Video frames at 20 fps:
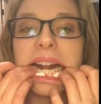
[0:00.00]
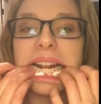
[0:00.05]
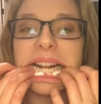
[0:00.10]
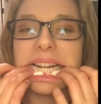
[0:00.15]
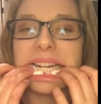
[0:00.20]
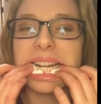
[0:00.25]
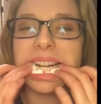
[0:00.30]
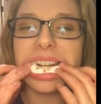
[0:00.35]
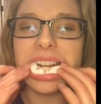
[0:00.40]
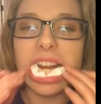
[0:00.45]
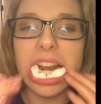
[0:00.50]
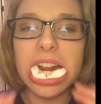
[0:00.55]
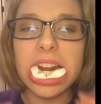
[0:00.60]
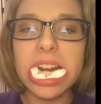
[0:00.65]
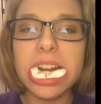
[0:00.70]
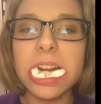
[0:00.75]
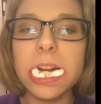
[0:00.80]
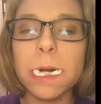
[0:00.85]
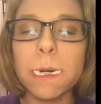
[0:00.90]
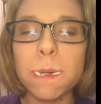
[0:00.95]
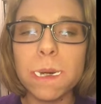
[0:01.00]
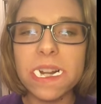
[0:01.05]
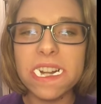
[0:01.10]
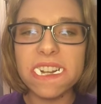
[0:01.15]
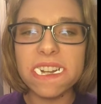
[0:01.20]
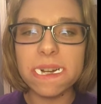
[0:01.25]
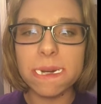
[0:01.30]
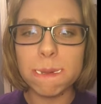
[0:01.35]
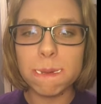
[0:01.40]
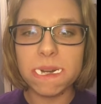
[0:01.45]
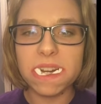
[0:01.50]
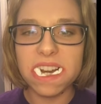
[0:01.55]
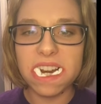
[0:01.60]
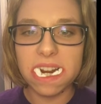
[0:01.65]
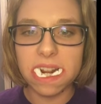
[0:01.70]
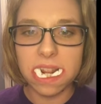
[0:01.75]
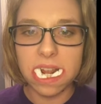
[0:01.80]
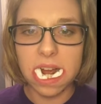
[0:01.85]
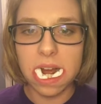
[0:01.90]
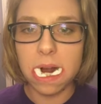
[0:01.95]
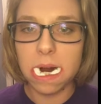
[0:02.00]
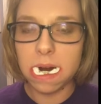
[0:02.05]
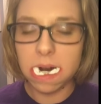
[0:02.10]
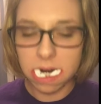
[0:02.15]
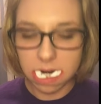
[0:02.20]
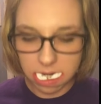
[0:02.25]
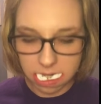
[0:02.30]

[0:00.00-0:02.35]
It's like getting your wisdom teeth out.